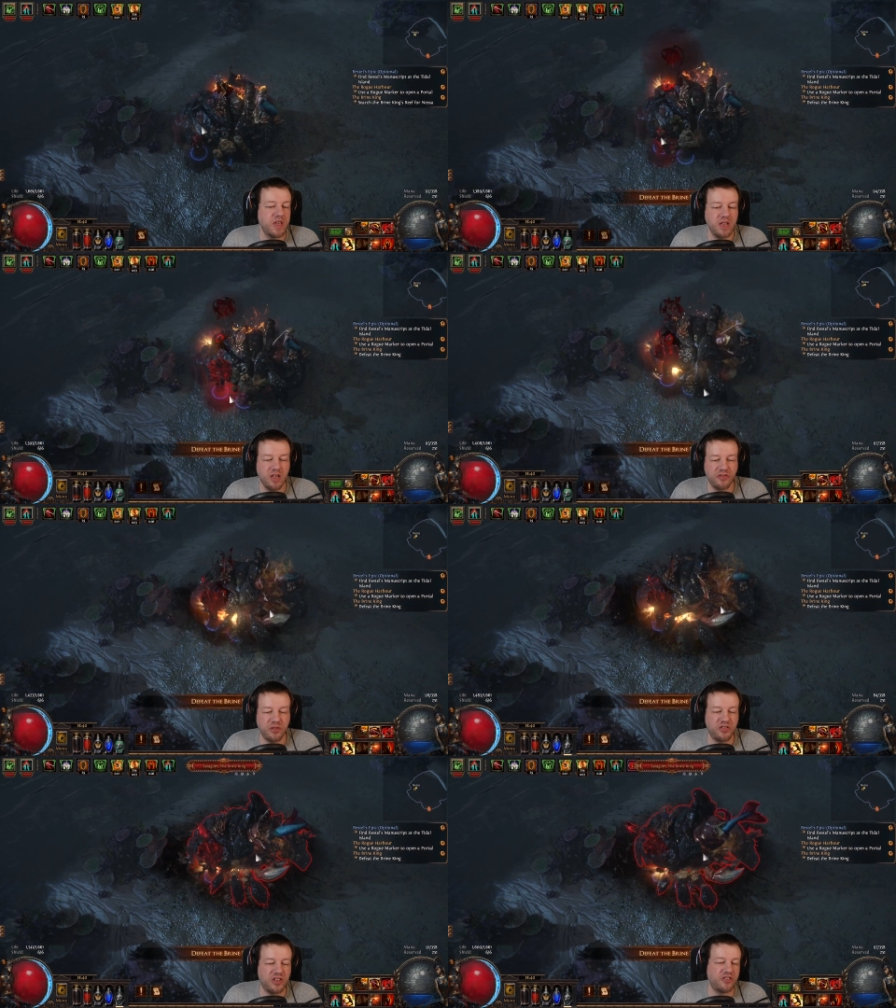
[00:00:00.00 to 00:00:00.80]
As soon
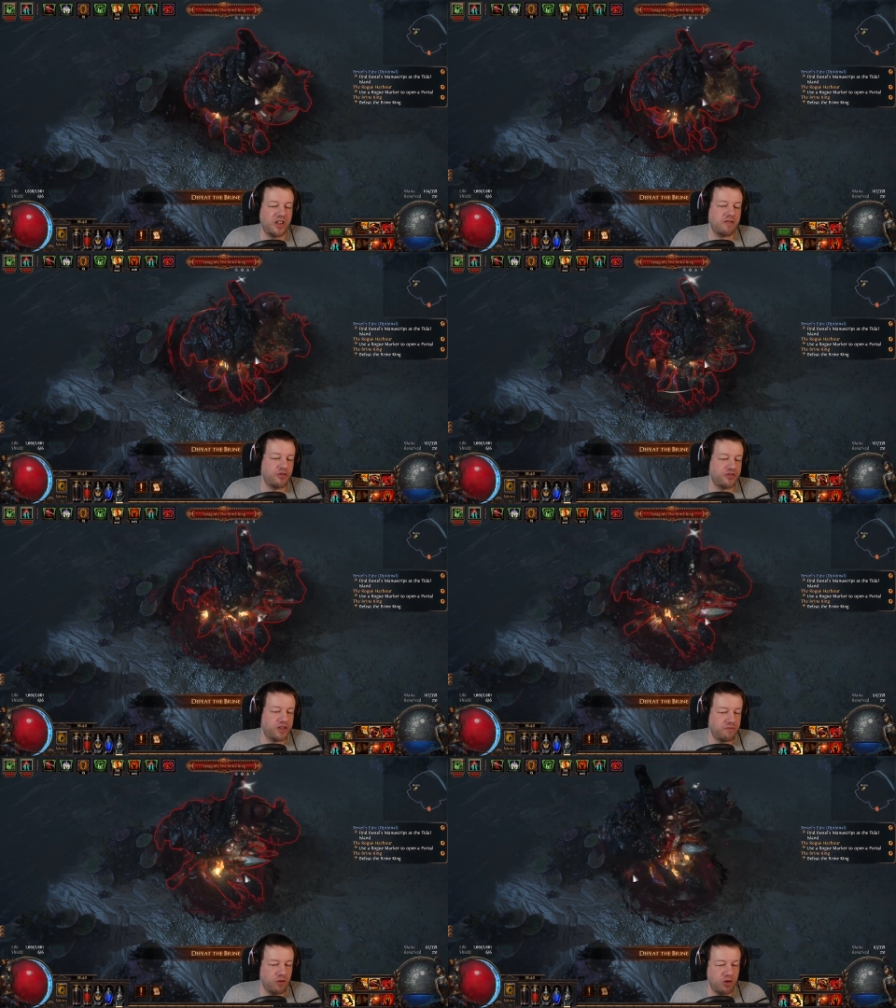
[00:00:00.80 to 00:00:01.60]
as he says
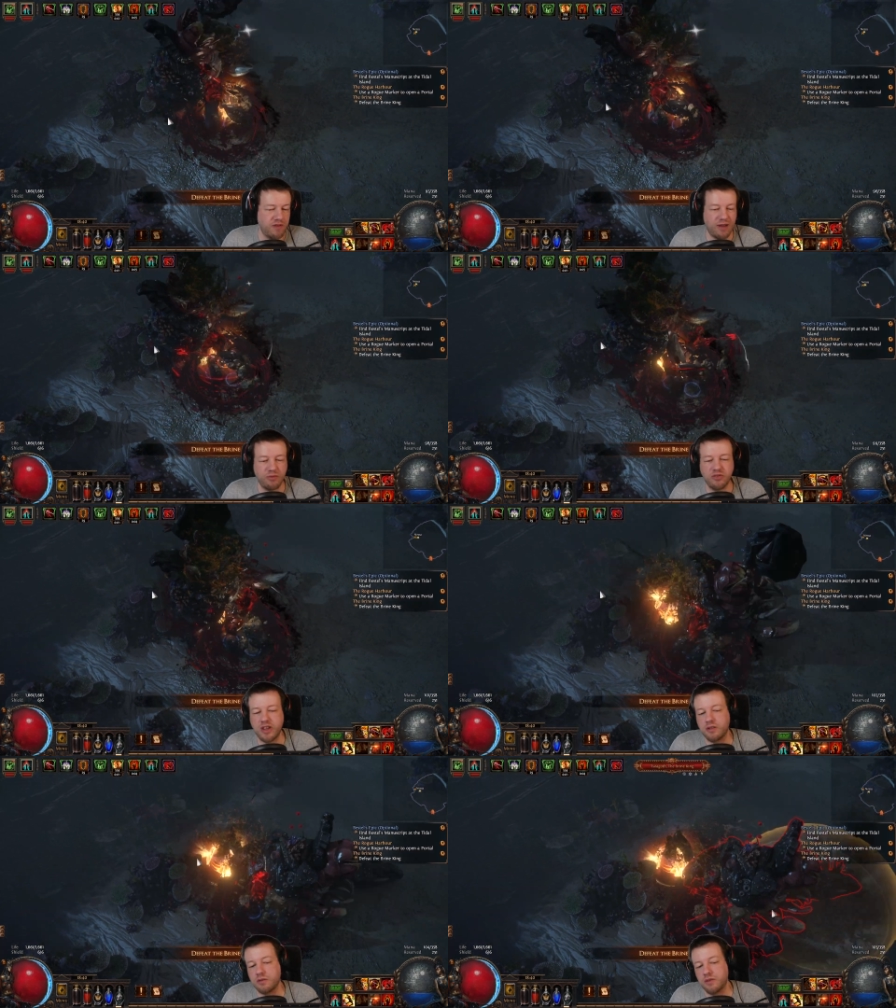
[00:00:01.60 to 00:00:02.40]
generosity, run around and
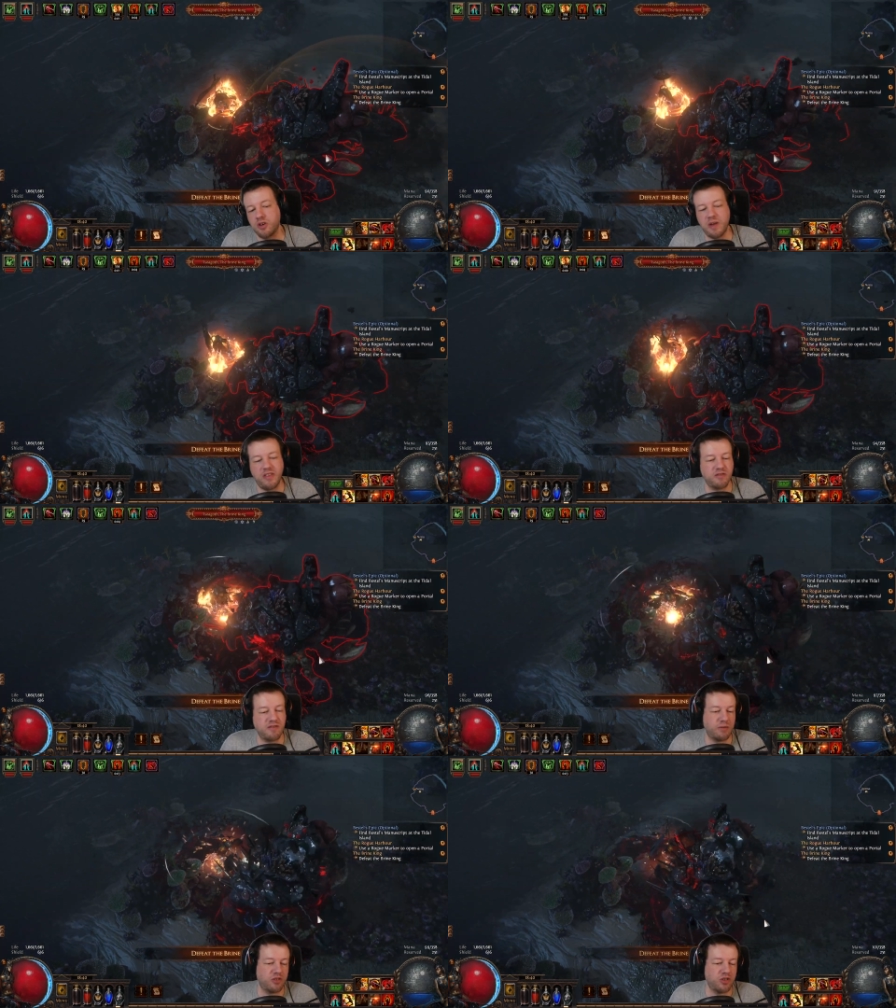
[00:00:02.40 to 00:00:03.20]
he'll come out of the ground.